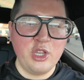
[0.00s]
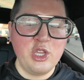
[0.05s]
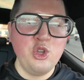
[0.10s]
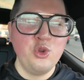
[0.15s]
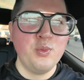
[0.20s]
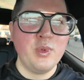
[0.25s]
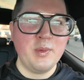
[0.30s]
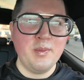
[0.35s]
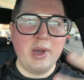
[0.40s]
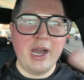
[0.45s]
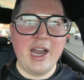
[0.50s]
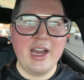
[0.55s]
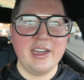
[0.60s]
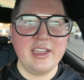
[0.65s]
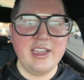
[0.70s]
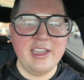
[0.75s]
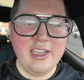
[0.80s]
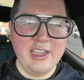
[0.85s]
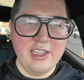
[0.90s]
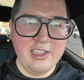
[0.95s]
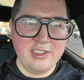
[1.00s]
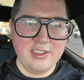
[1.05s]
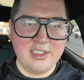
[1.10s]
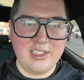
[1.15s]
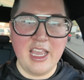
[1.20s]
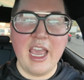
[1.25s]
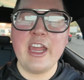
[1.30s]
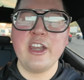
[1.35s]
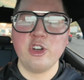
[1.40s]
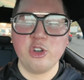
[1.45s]
human
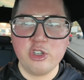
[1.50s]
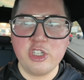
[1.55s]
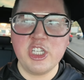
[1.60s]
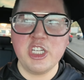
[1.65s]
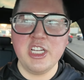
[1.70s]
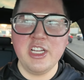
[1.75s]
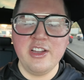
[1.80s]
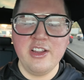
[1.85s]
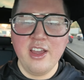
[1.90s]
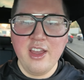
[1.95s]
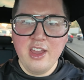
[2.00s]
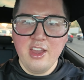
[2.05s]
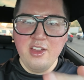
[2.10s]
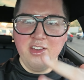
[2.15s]
body's energy